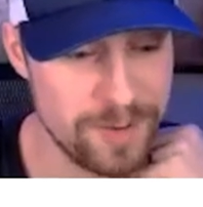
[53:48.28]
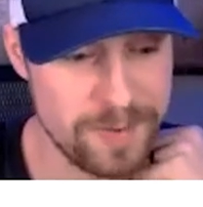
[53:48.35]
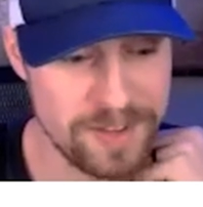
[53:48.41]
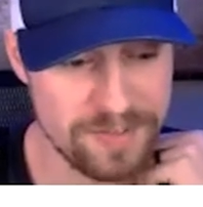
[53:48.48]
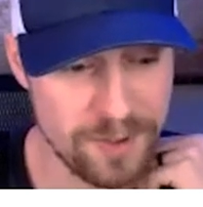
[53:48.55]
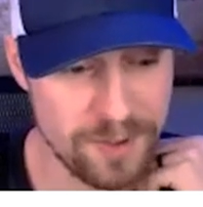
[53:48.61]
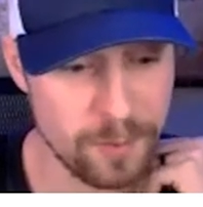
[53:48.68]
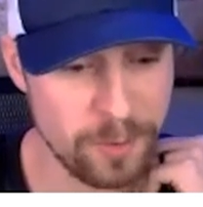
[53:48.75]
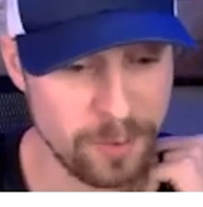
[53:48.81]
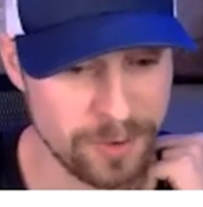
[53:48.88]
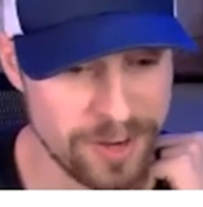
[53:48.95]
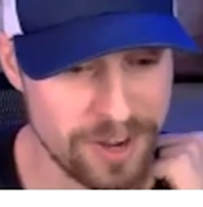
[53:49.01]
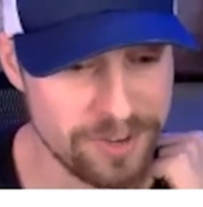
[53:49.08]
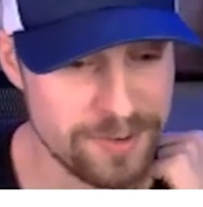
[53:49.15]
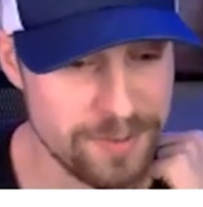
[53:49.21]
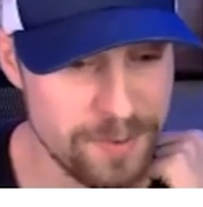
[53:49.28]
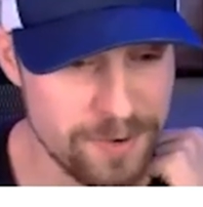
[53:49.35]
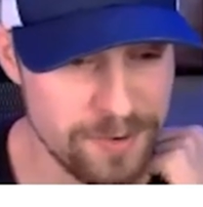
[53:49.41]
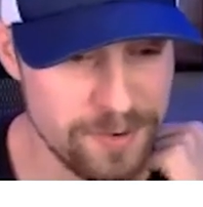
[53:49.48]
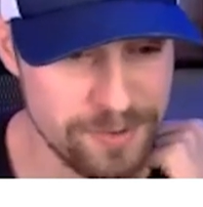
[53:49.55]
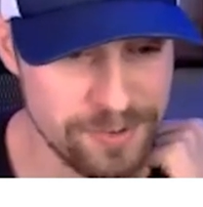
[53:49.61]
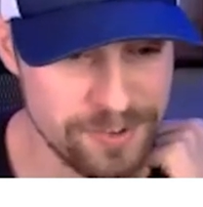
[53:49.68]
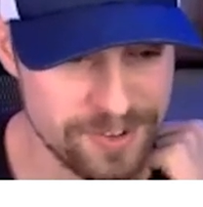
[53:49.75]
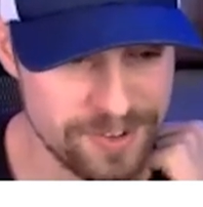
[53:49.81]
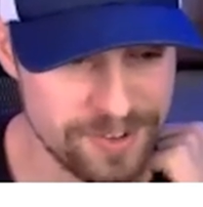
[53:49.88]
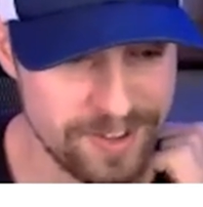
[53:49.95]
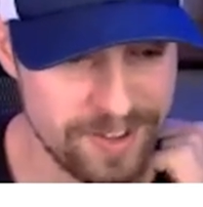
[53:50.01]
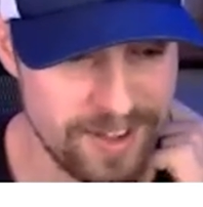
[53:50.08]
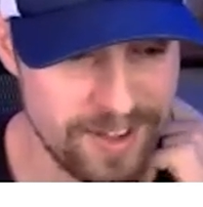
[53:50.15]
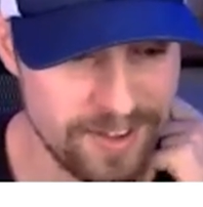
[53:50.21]
going to be available to customers?
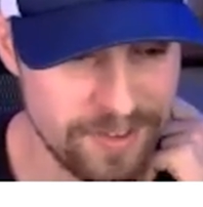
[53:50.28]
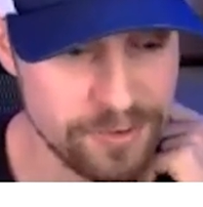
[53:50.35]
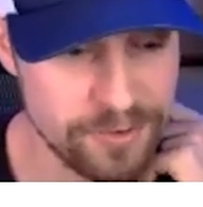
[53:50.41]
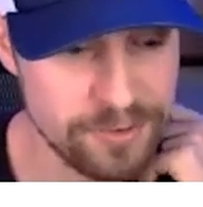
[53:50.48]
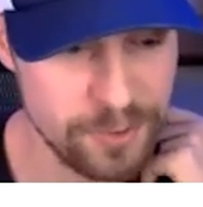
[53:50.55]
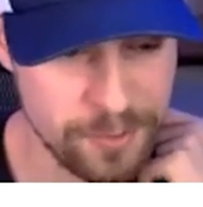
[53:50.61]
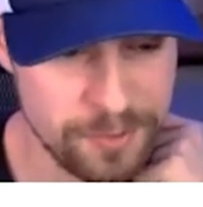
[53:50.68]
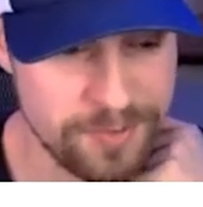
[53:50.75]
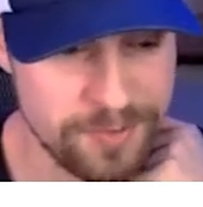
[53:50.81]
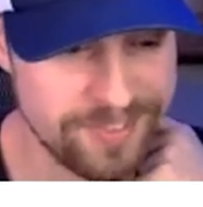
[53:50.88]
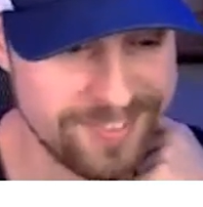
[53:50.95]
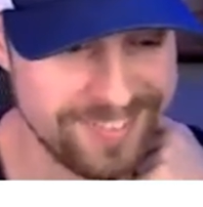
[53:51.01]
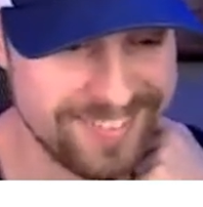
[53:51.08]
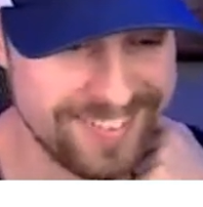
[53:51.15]
Soon.